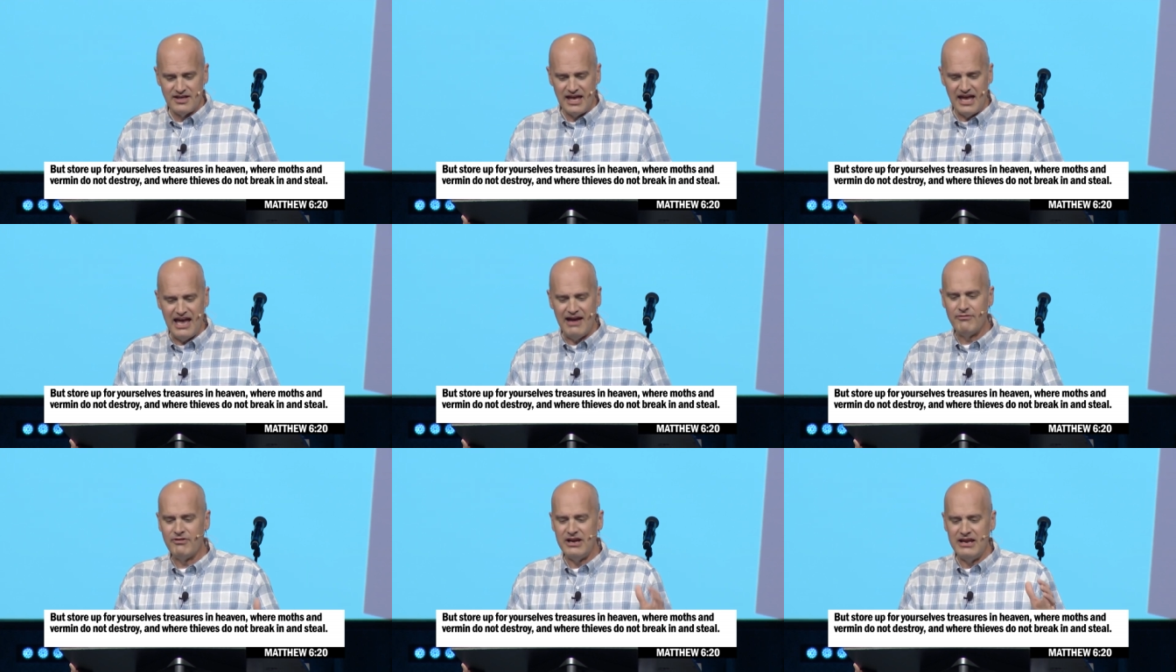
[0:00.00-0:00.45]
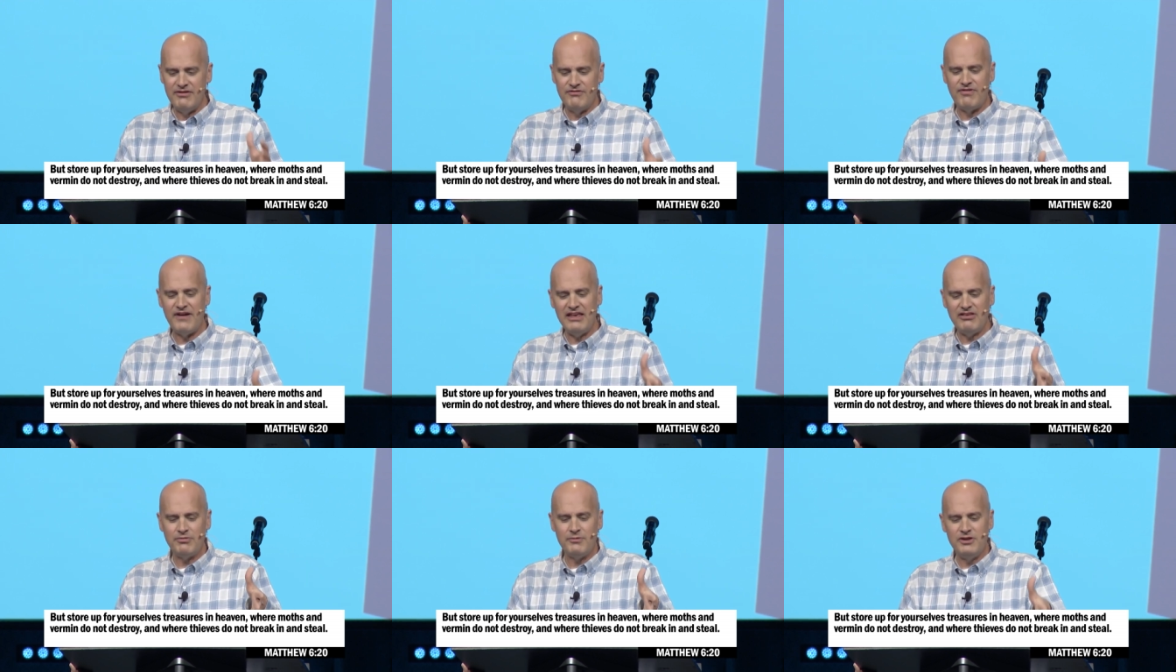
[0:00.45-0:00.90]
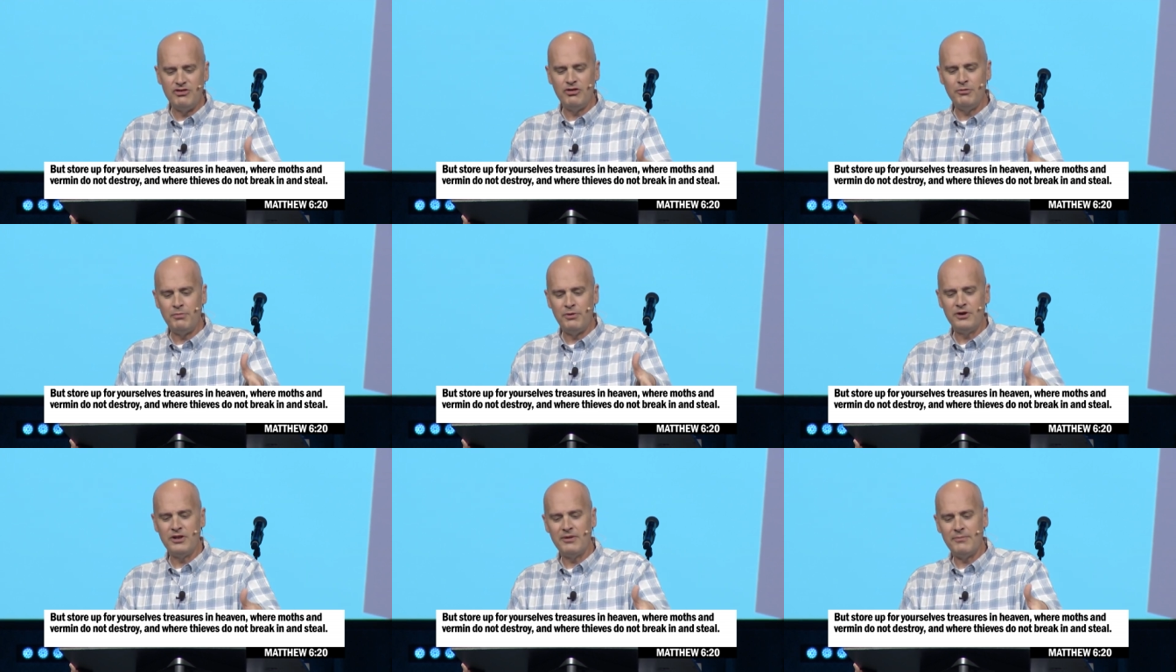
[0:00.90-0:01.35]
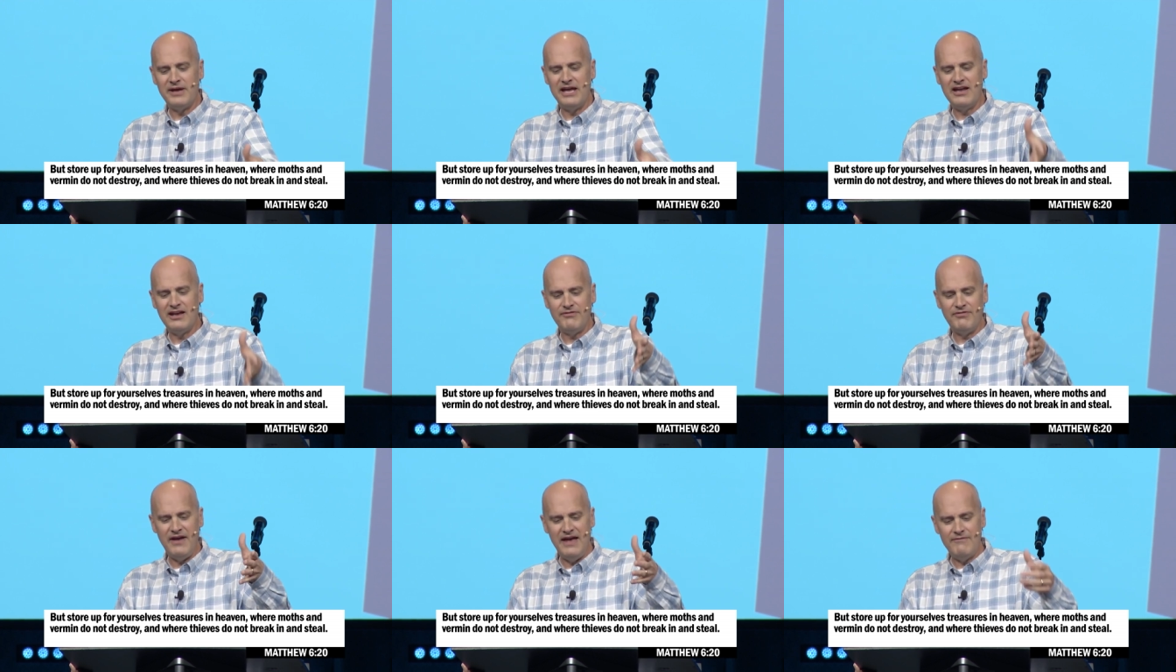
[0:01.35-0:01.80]
Every investment you put in the
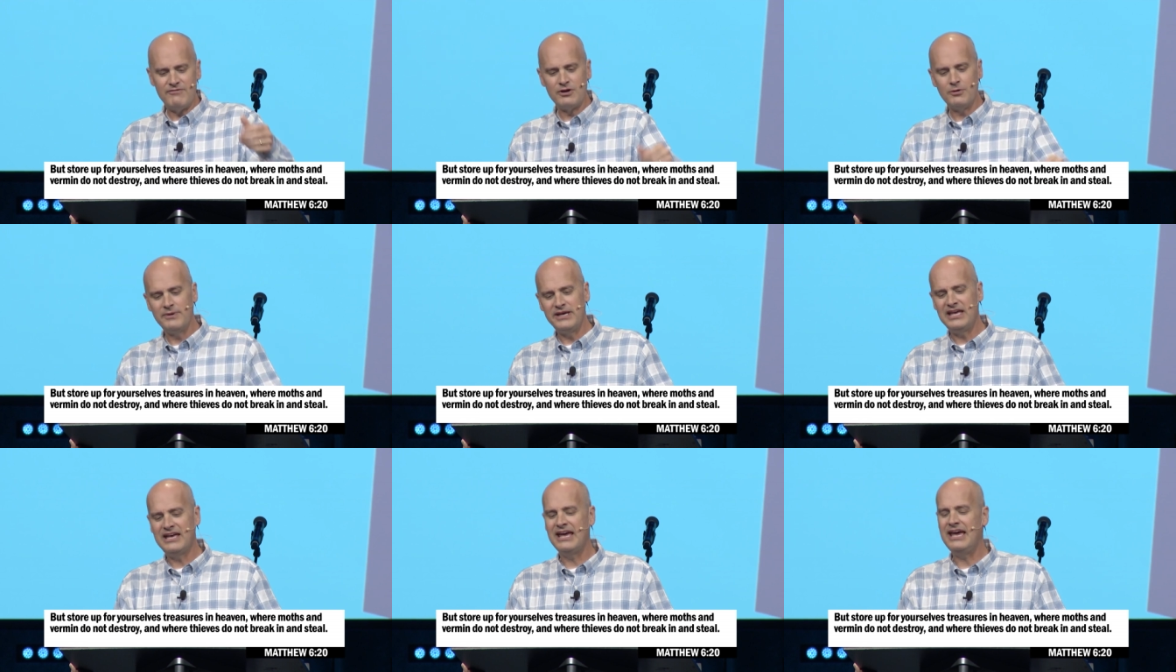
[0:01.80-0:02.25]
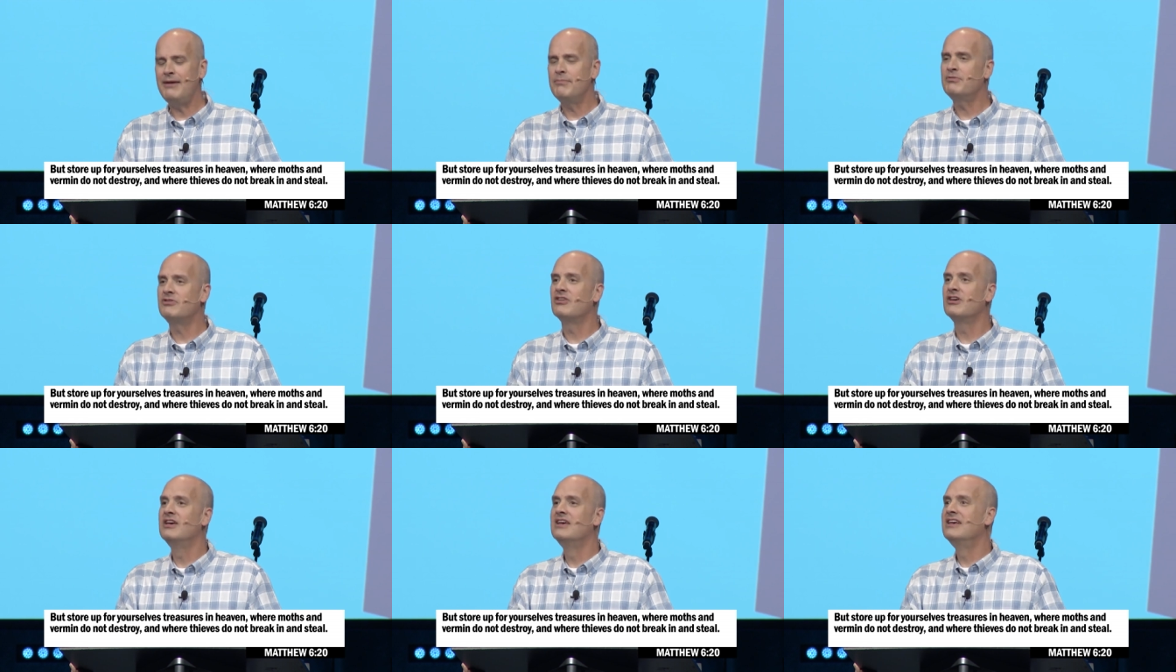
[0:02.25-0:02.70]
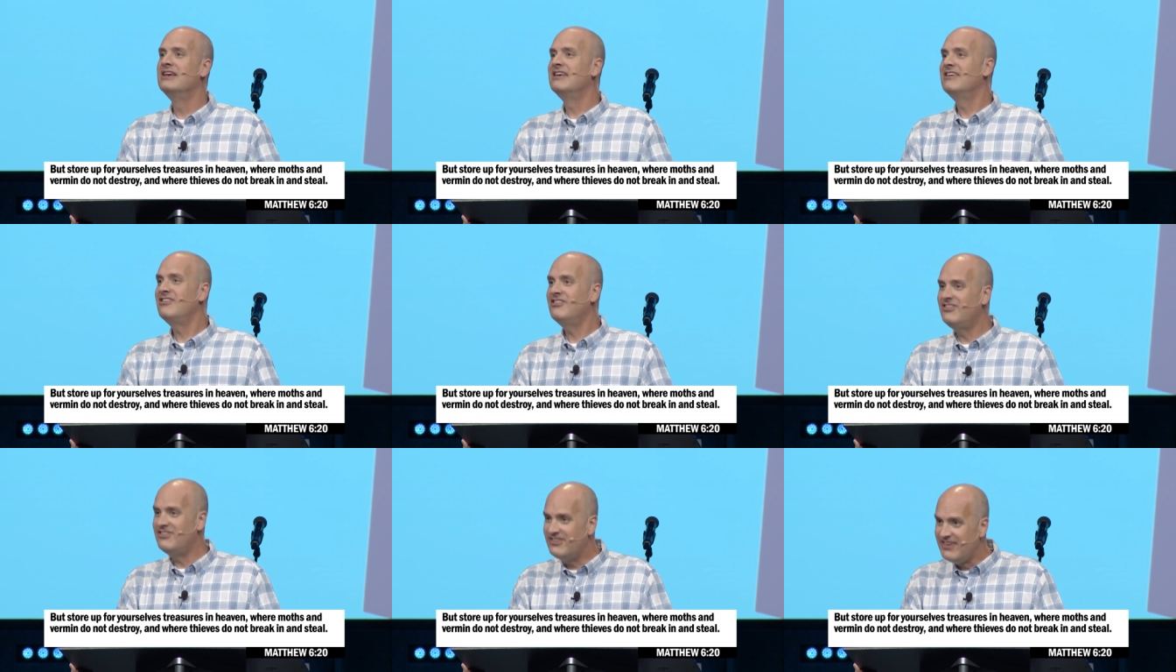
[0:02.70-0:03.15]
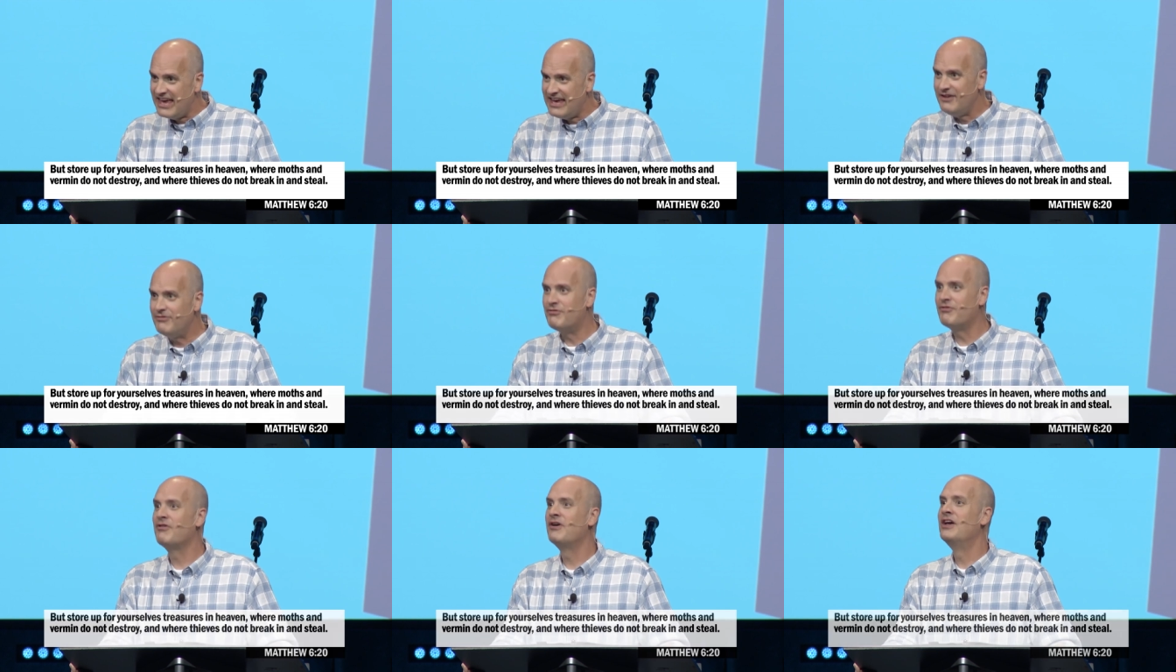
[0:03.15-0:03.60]
bank of heaven will be kept
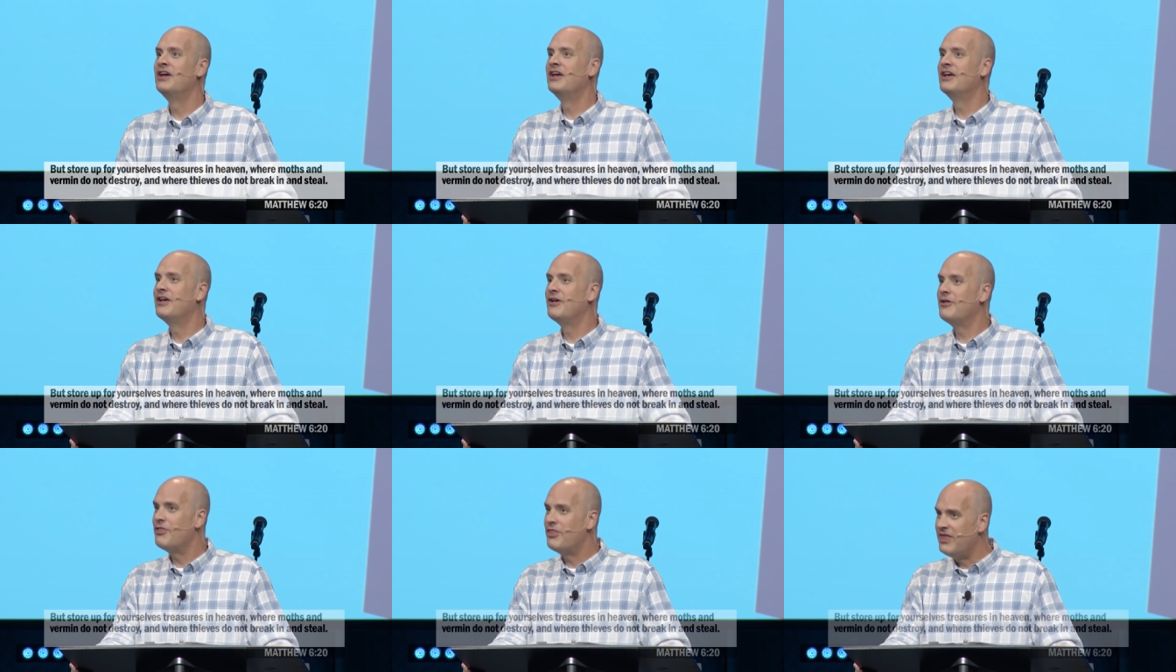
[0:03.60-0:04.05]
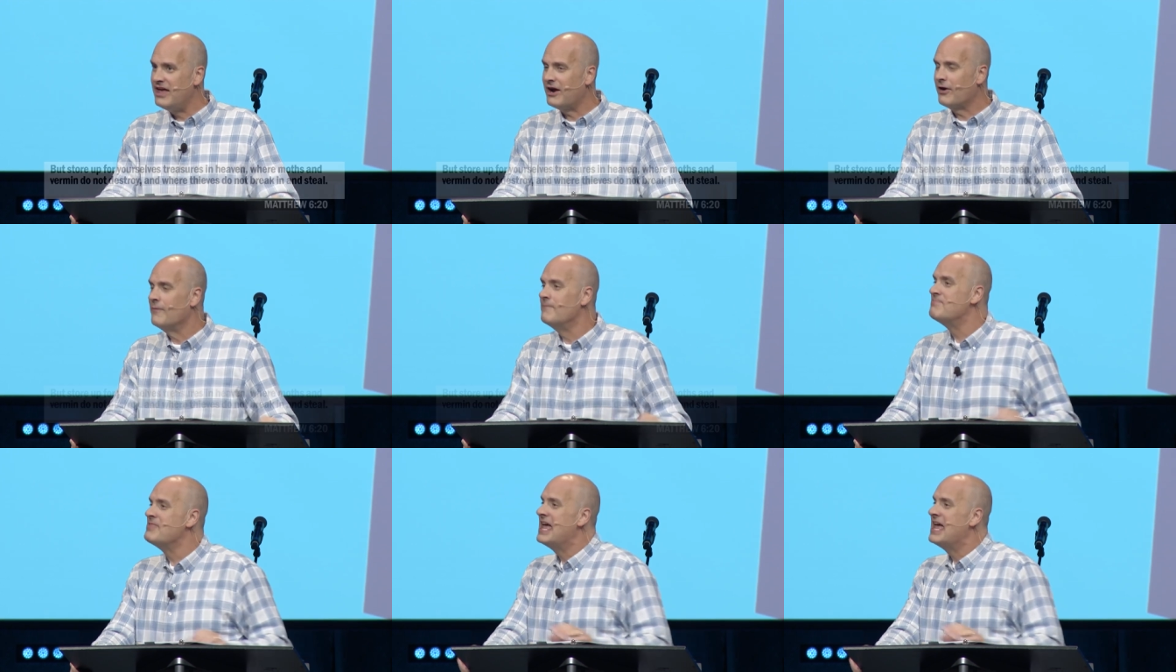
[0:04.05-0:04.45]
safe there.